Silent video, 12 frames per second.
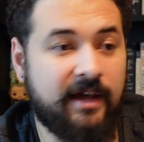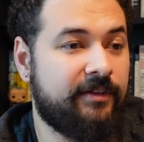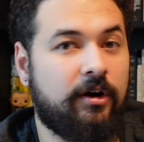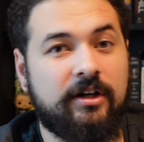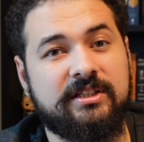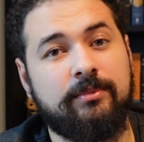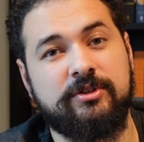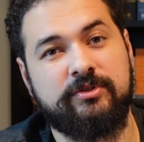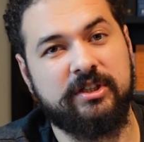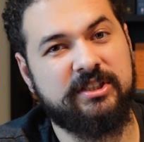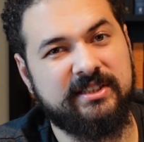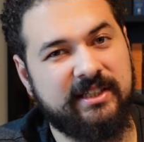Now, there are some
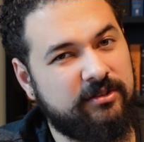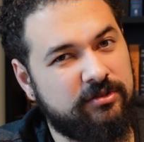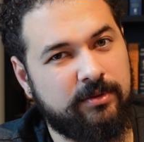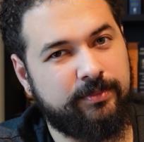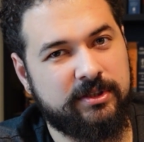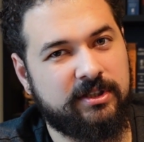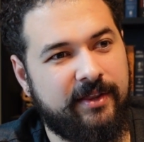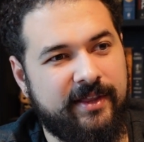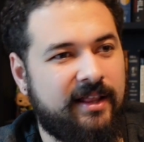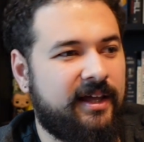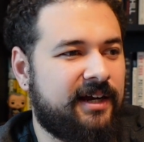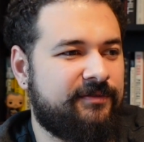restrictions that YouTube puts on
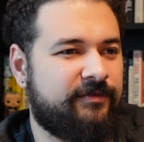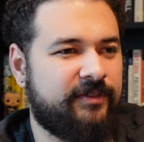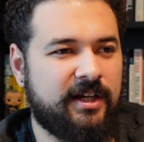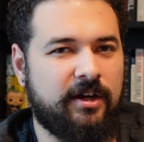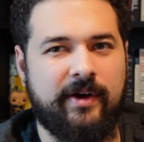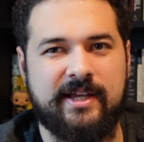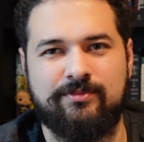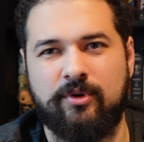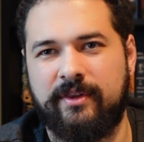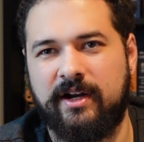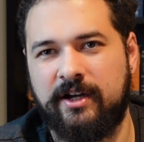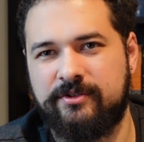that, like if your video has
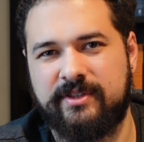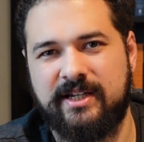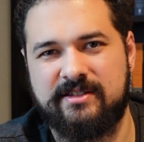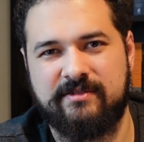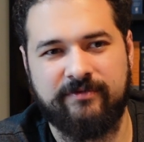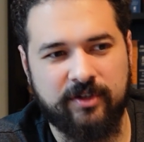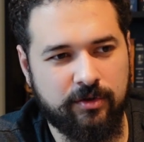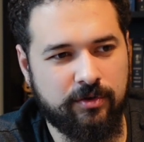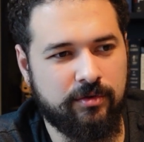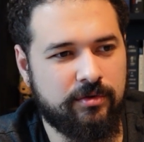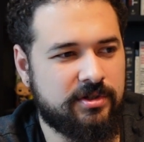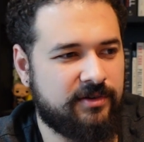more than 100,000
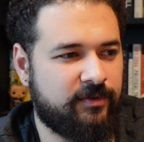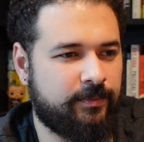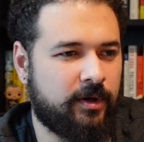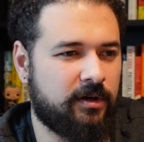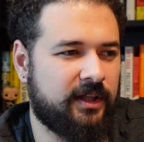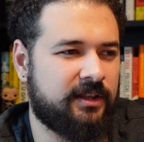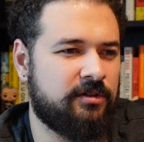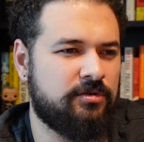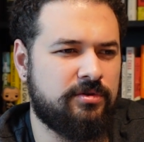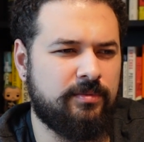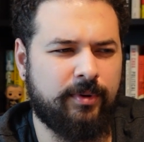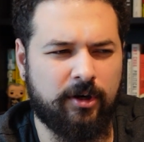views, if you're part of like the
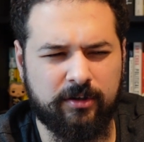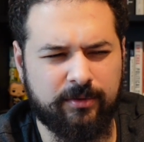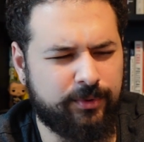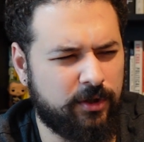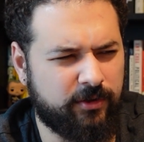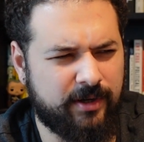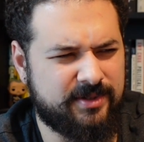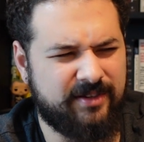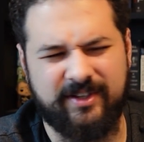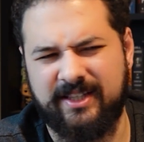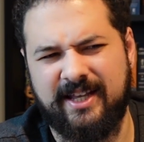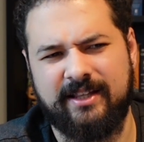YouTube partner program,
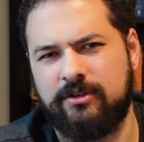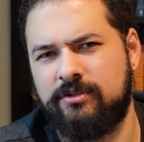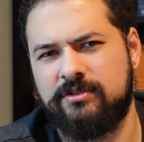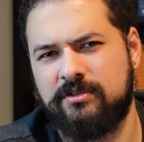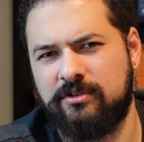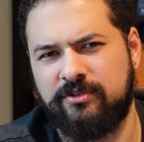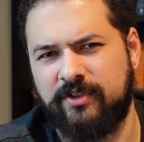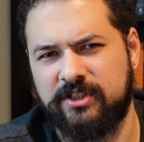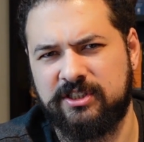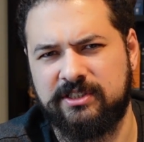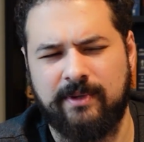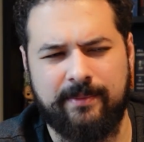stuff like that, those, those
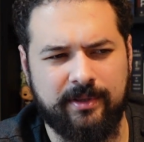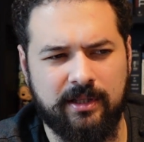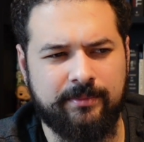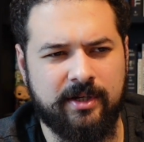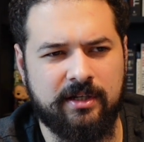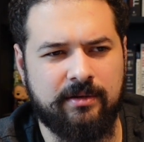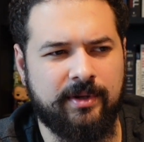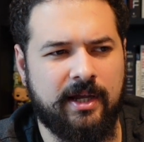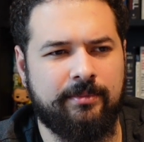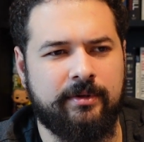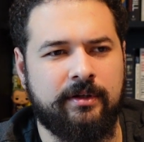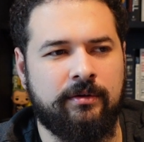functions might be limited to be
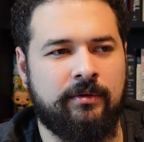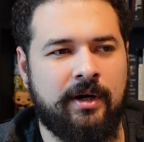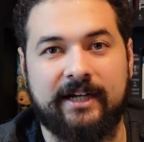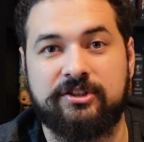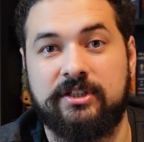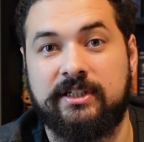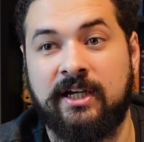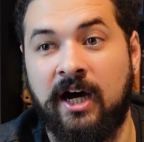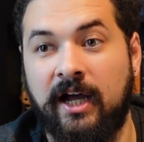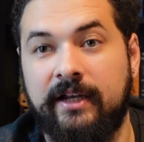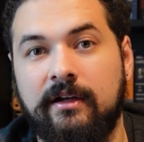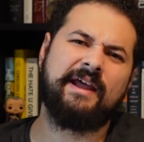able to actually
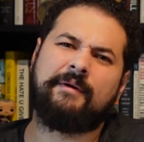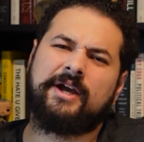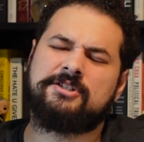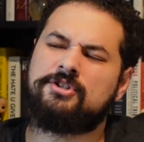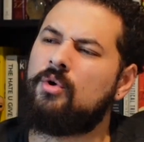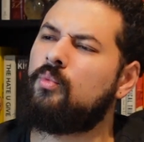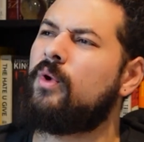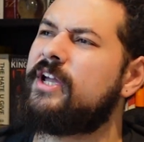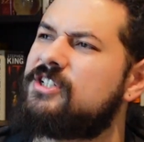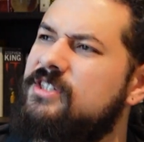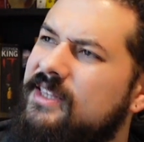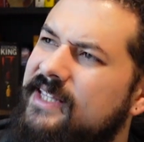cut. Now, I do
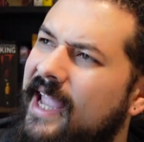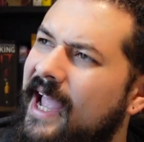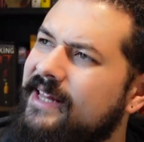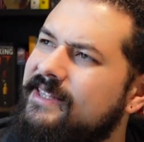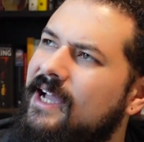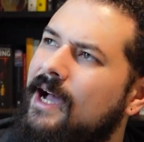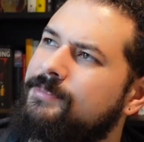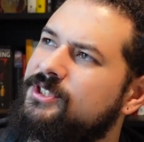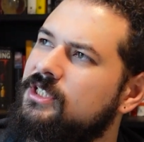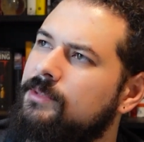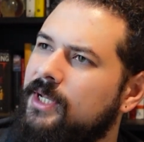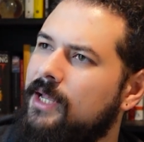wish that they had the
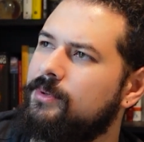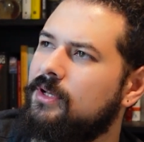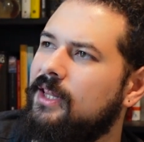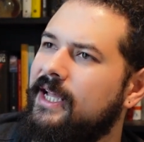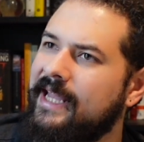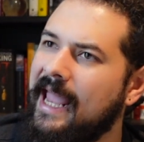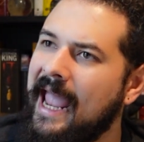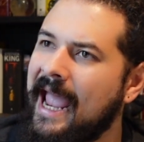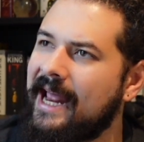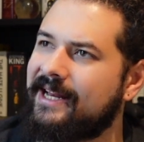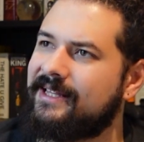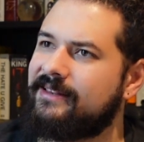option to be able to like
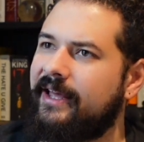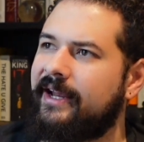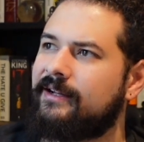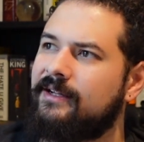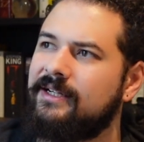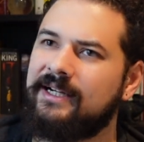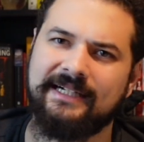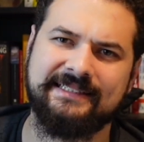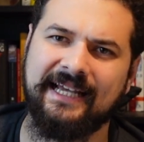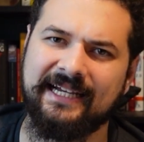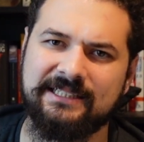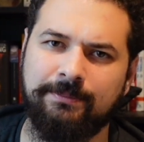add in like a
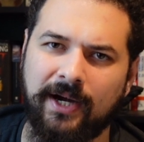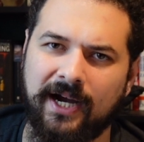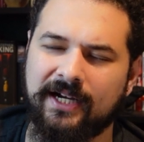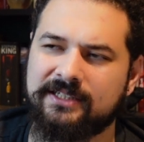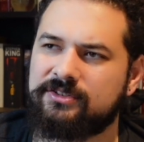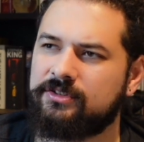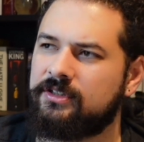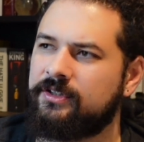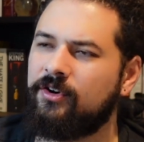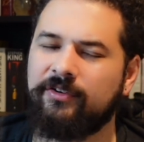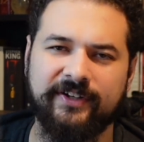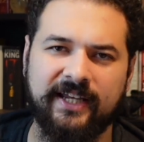text box or a
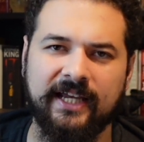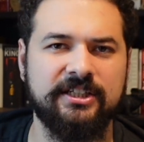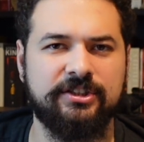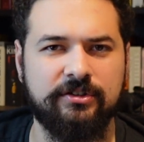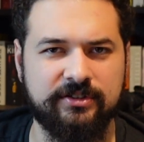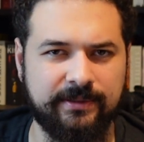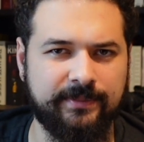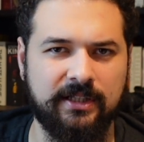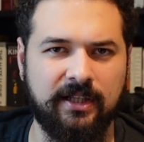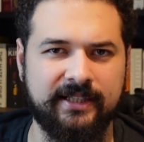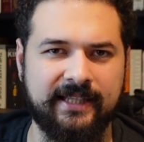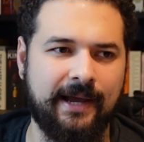notification or something
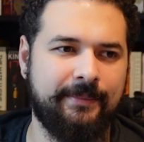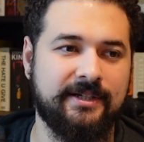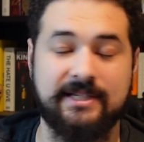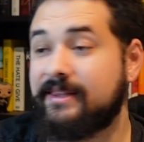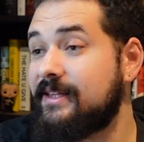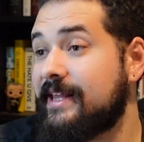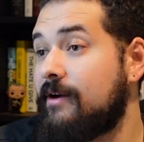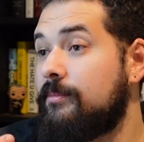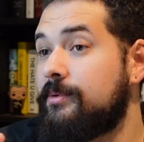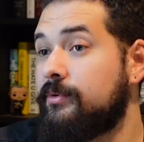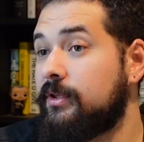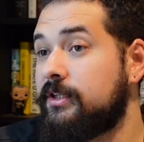like that, because I think that would
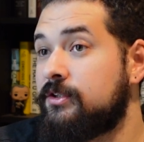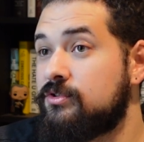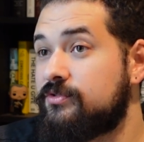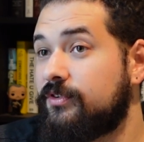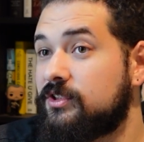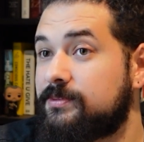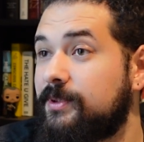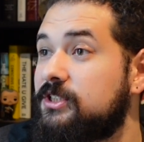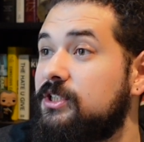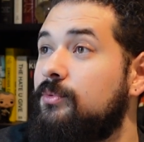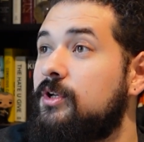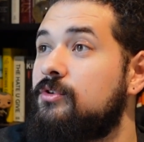be really useful,
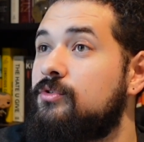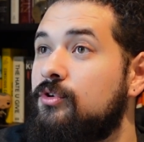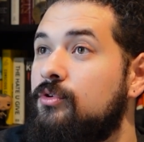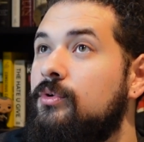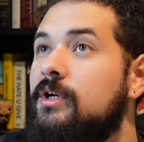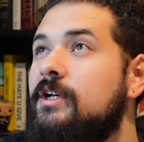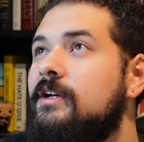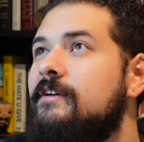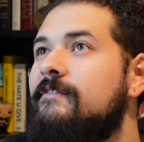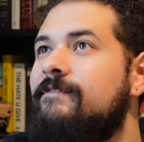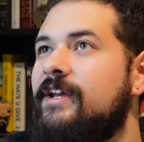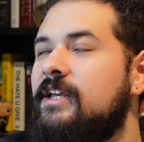especially when you do
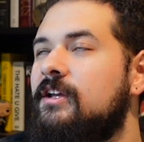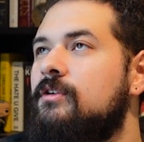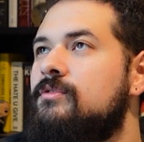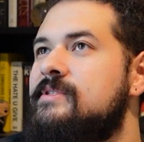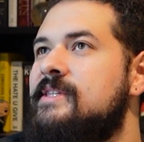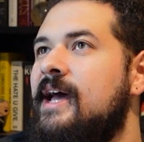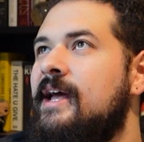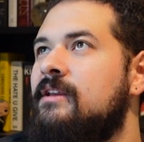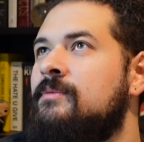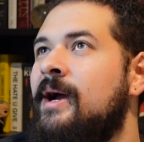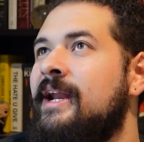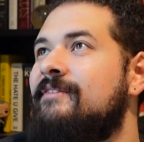videos that
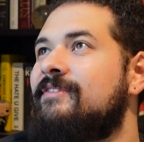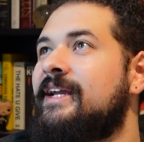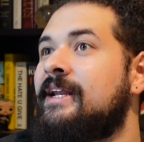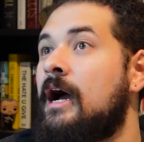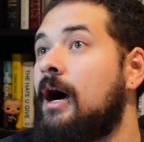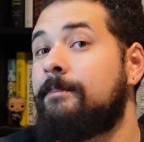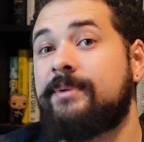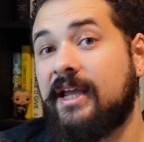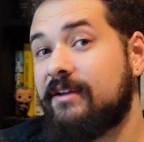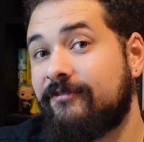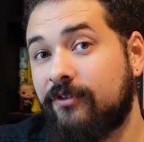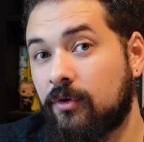you might have like an
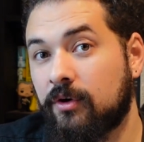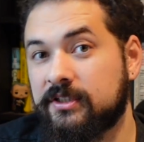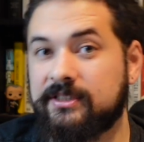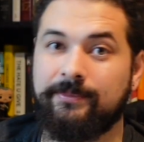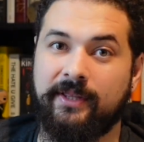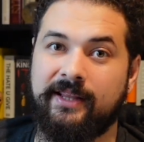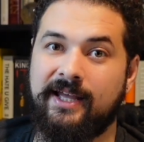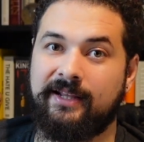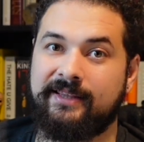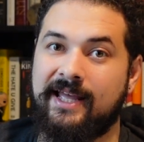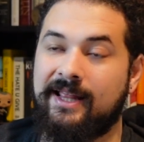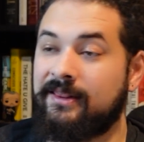update for or something
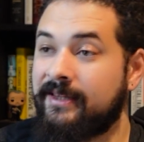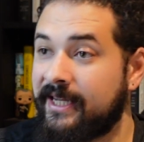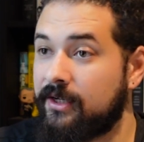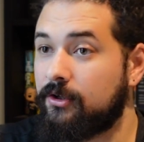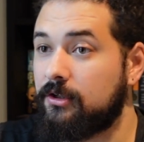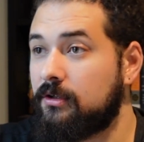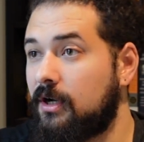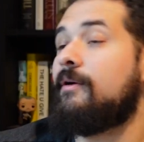like that later.